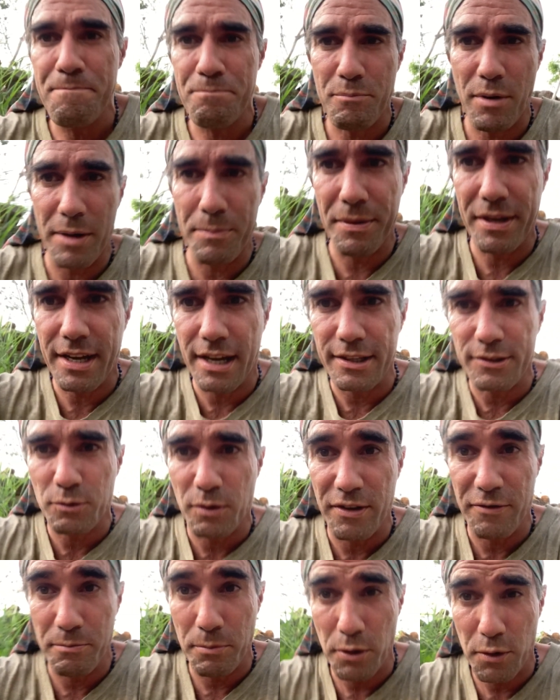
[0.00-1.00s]
But because
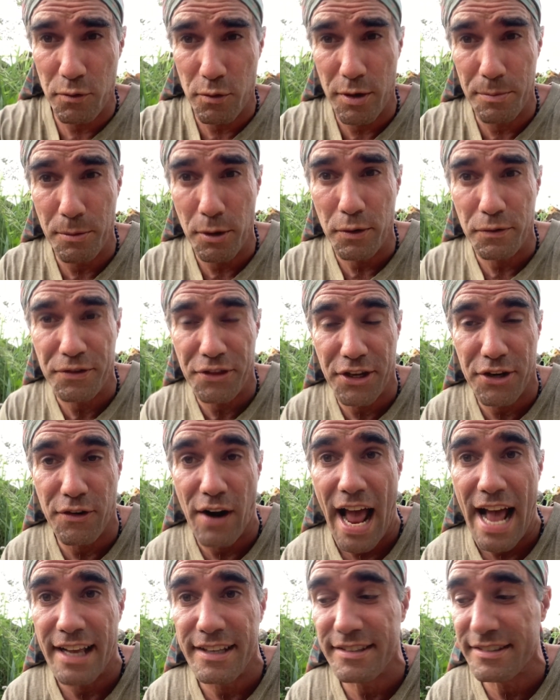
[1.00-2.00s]
we've removed the
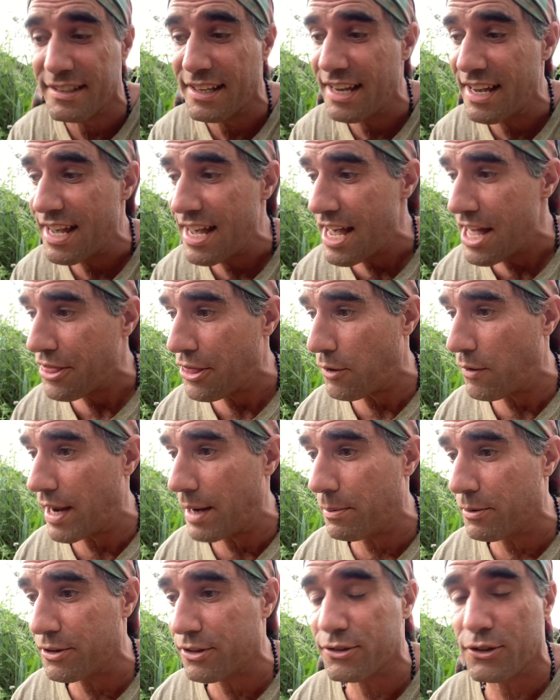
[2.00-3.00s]
grass, they're
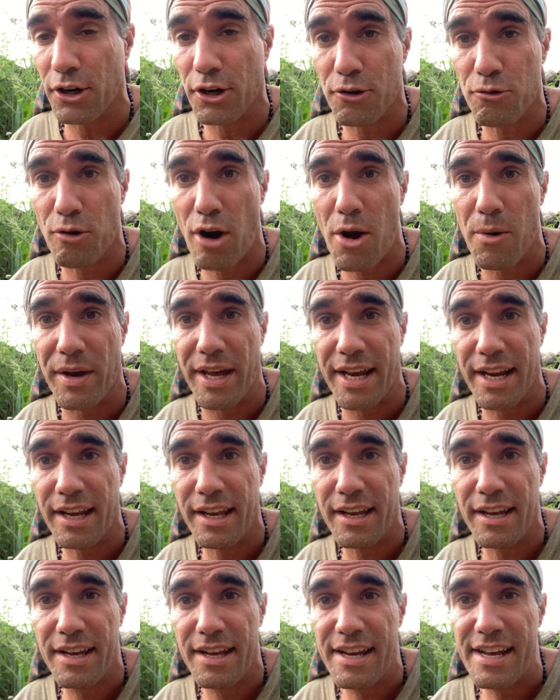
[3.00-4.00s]
able to start growing,
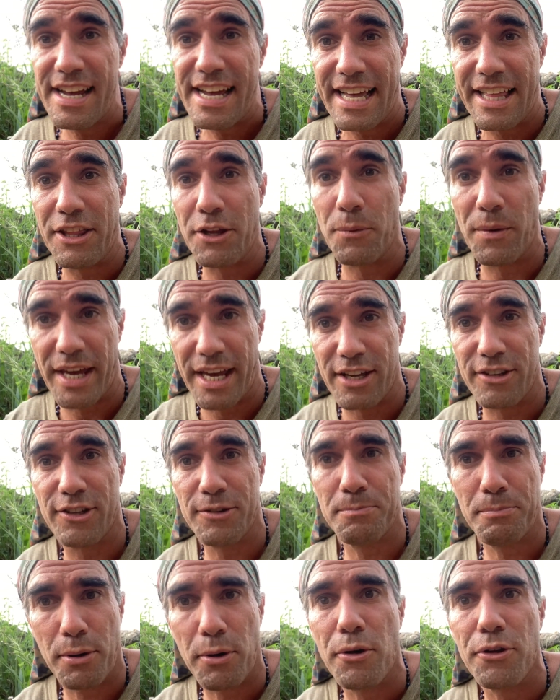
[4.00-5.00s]
and then we can just
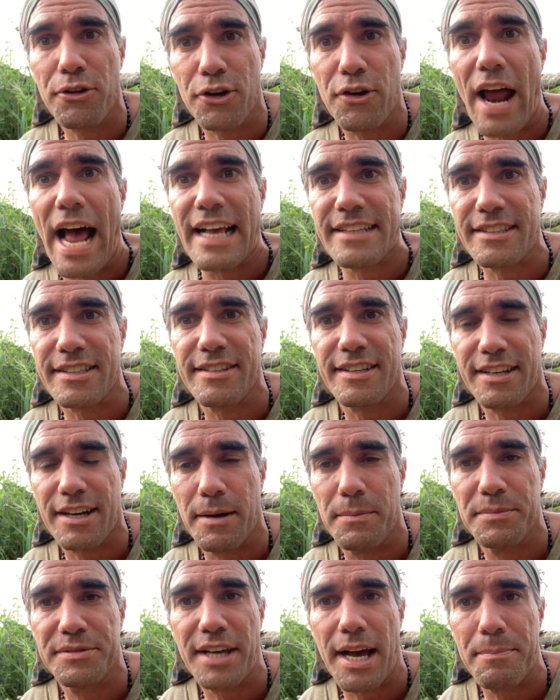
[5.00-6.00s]
pull the grass as it
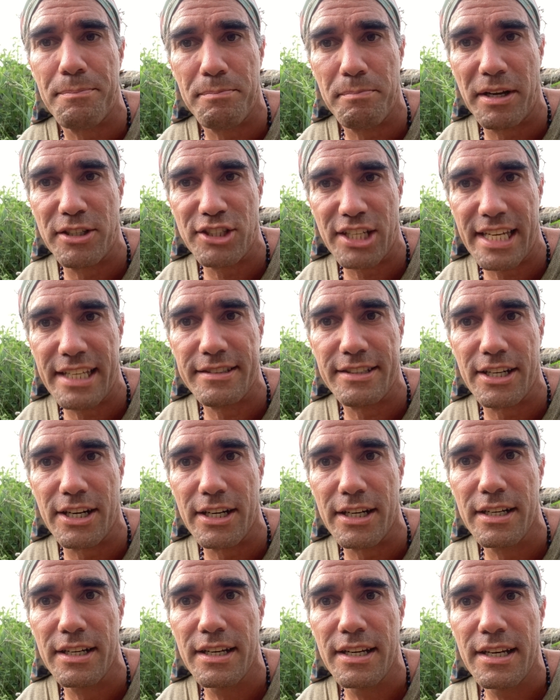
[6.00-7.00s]
comes up much
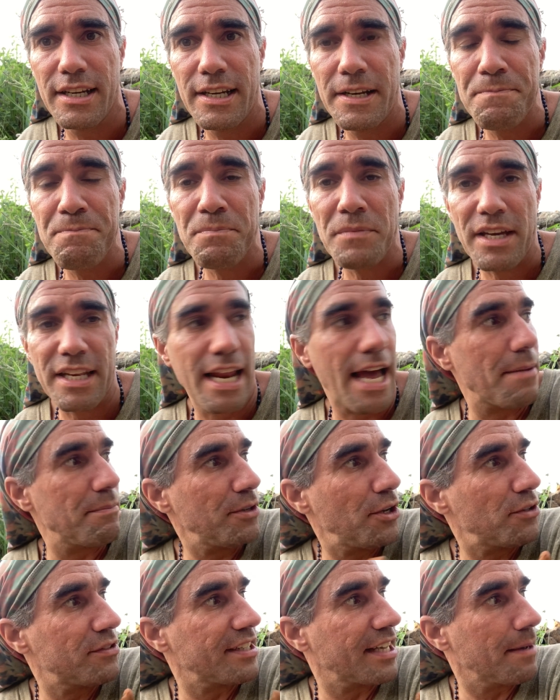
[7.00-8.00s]
easier. And I'm
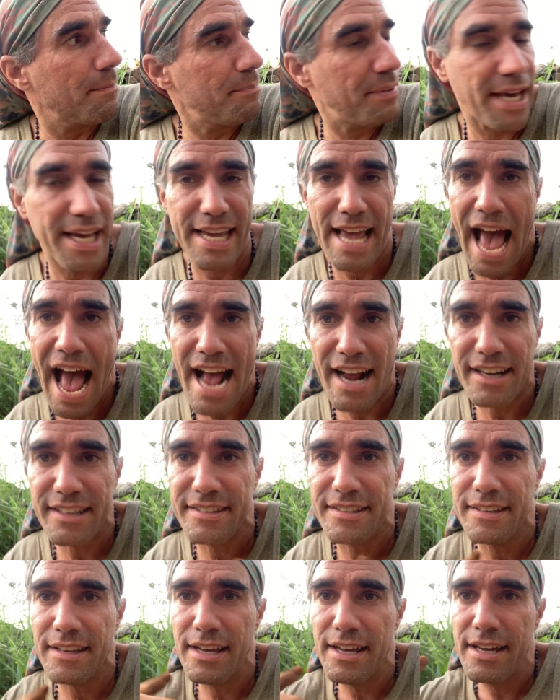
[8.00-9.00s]
using a
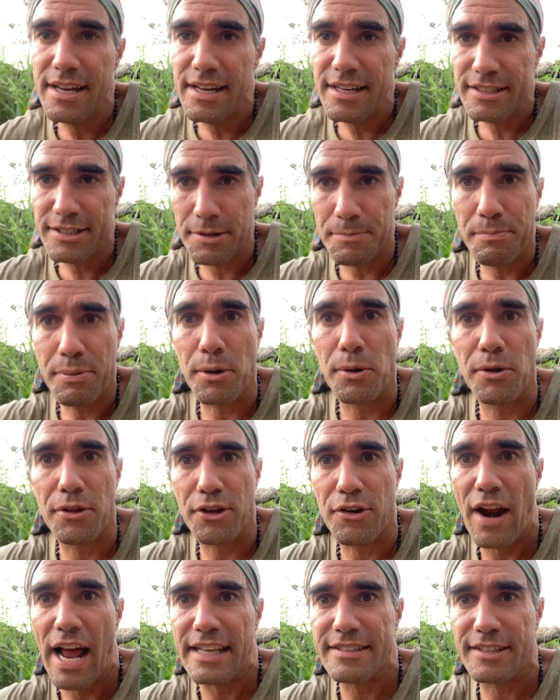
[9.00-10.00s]
pickaxe to pull the
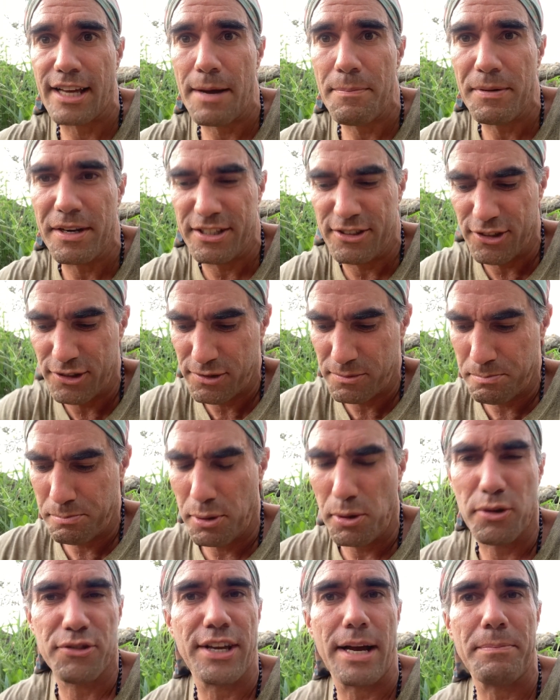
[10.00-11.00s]
grass up, and it just
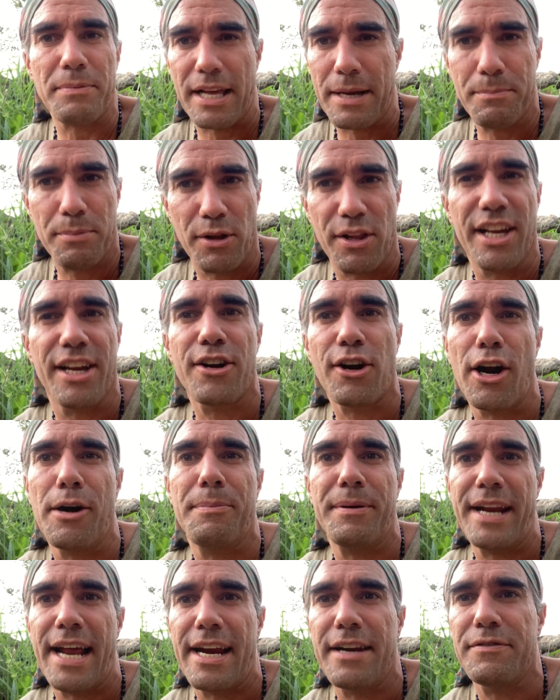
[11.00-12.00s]
pulls up like pulling
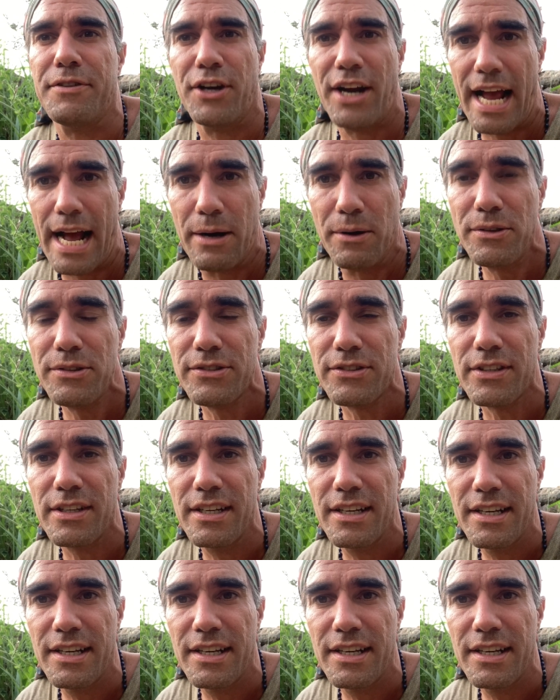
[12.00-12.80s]
carpet out of your house.